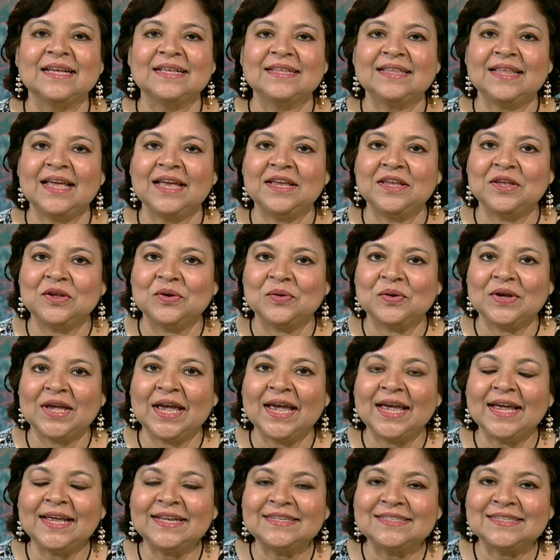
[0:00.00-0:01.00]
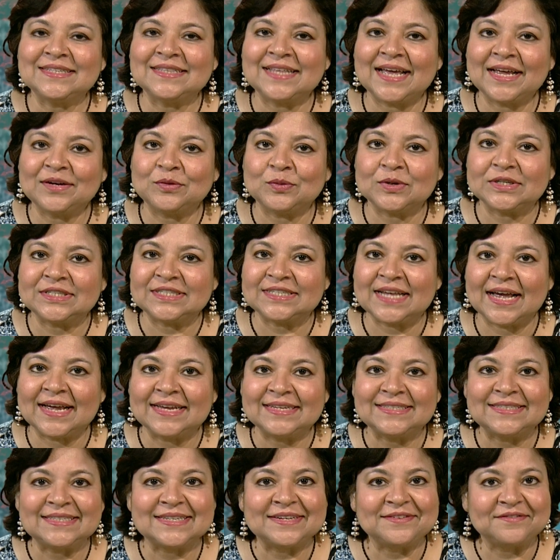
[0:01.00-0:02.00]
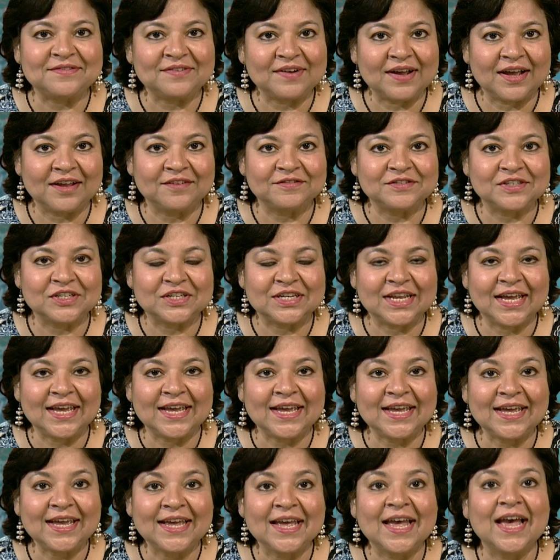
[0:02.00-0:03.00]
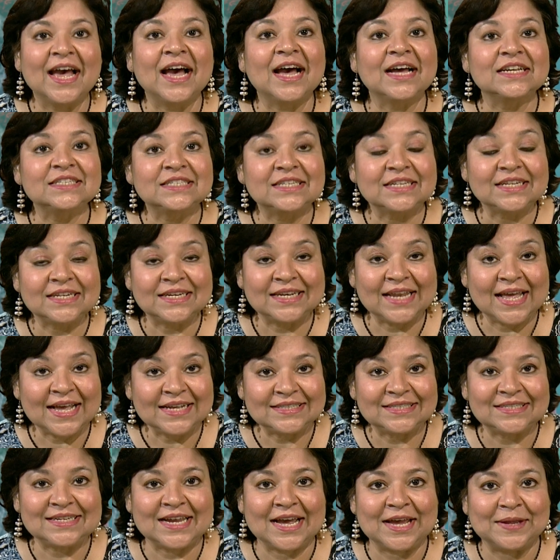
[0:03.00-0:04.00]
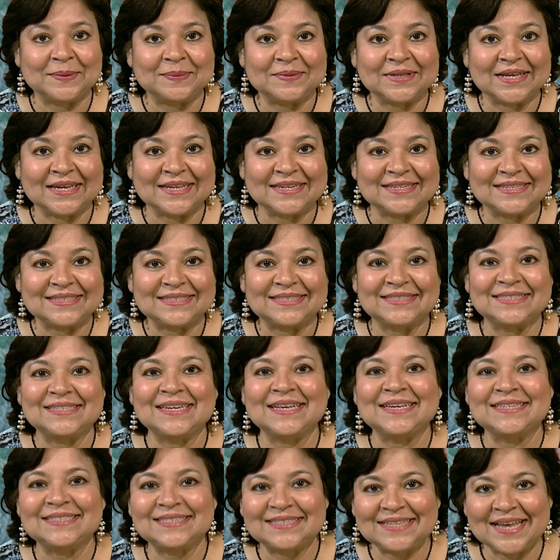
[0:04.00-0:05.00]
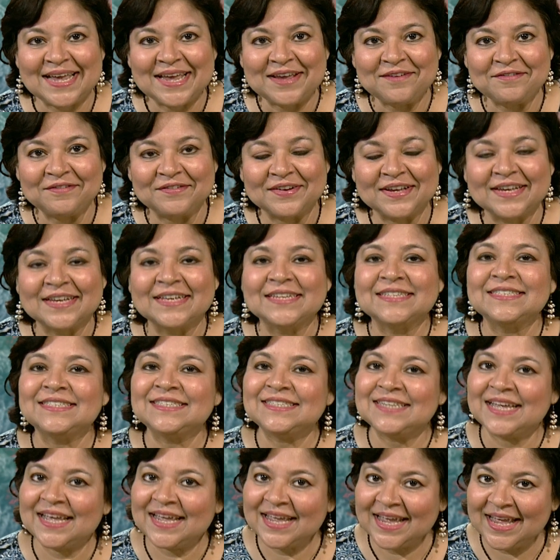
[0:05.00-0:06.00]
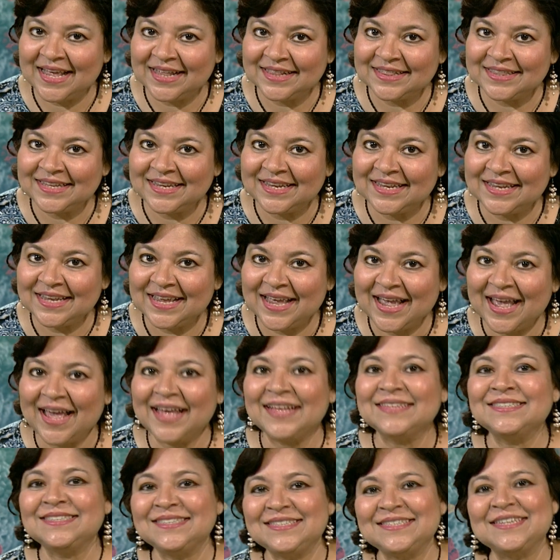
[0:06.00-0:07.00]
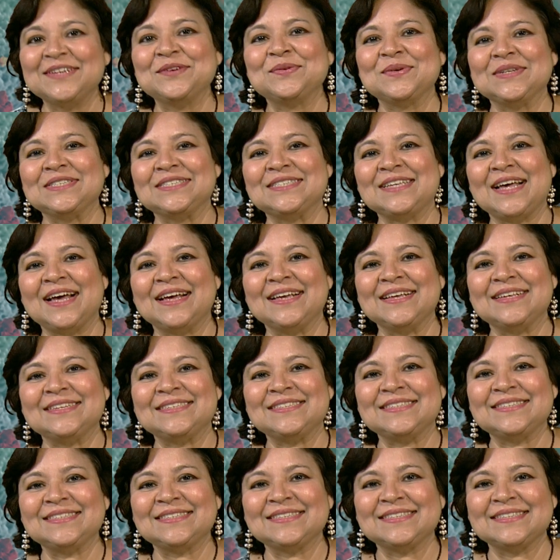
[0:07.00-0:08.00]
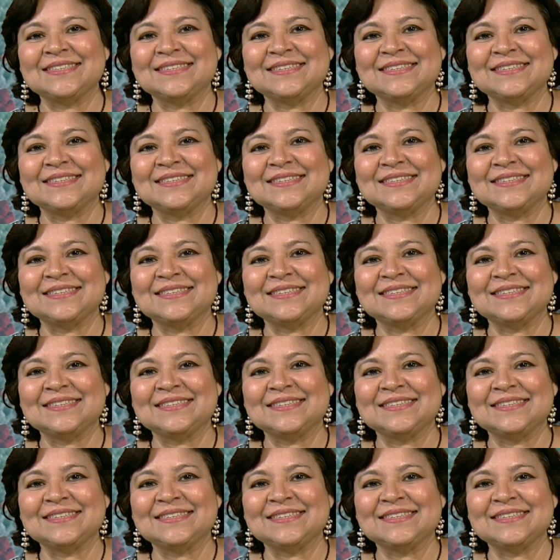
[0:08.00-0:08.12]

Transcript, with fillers: Thank you, Kate. That was Science in 5 today. Until next time then, stay safe, Stay healthy and stick with science.